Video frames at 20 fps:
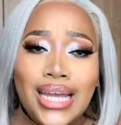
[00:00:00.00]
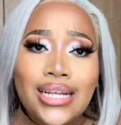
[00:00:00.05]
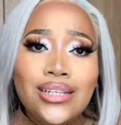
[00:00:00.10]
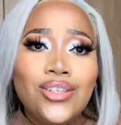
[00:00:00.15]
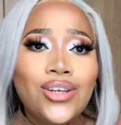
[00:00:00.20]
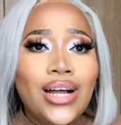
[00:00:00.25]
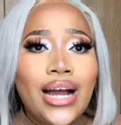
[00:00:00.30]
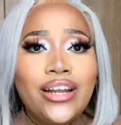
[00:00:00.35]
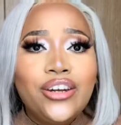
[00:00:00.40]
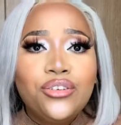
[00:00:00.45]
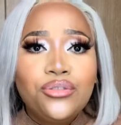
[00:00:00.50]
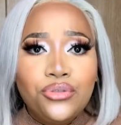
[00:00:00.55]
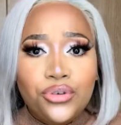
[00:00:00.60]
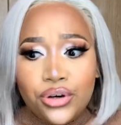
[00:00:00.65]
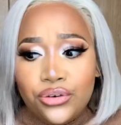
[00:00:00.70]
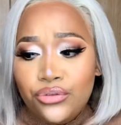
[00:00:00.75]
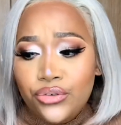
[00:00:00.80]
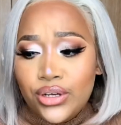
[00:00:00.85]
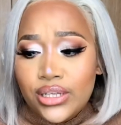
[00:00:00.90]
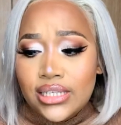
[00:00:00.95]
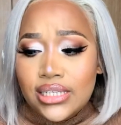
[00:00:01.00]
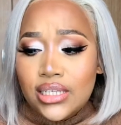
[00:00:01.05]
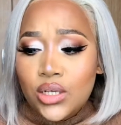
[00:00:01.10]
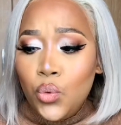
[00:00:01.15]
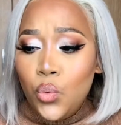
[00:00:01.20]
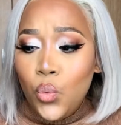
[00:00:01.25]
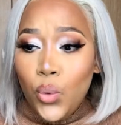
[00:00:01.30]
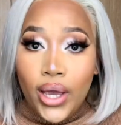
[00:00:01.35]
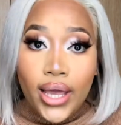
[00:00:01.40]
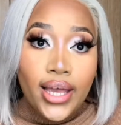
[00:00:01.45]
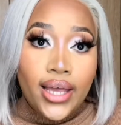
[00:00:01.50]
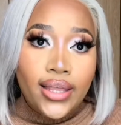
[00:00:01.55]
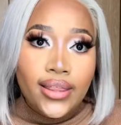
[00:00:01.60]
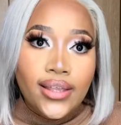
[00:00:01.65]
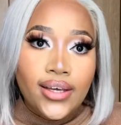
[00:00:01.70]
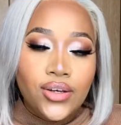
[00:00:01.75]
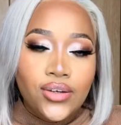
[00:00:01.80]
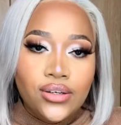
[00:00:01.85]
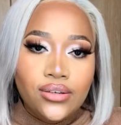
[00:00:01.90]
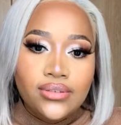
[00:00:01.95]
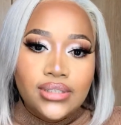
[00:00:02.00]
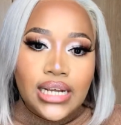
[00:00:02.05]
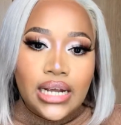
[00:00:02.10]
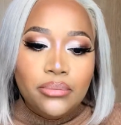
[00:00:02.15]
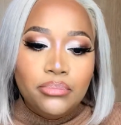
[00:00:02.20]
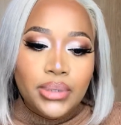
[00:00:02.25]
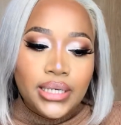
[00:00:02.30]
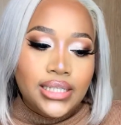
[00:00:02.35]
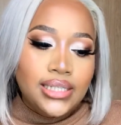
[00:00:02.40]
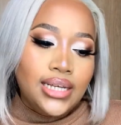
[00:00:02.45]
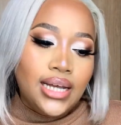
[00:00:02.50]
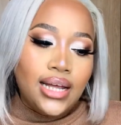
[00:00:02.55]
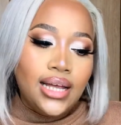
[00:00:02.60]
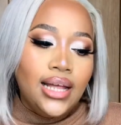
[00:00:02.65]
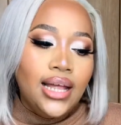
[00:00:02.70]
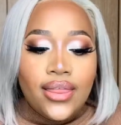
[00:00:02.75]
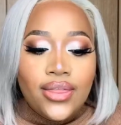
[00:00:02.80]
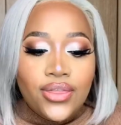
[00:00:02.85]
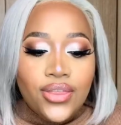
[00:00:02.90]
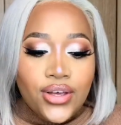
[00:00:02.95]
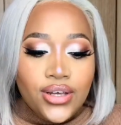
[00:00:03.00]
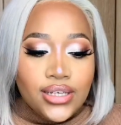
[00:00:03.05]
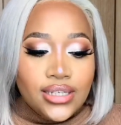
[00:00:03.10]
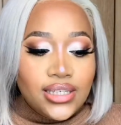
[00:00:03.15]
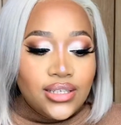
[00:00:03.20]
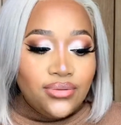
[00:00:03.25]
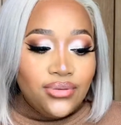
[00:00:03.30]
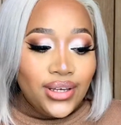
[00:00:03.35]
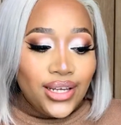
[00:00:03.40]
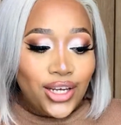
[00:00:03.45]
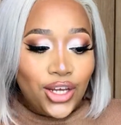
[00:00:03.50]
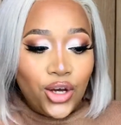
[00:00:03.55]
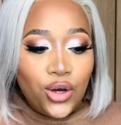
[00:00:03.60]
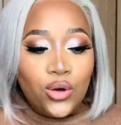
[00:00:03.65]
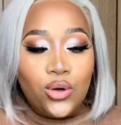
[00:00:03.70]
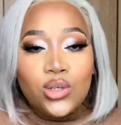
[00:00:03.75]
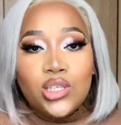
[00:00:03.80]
to kind of reference where they could have done better. This video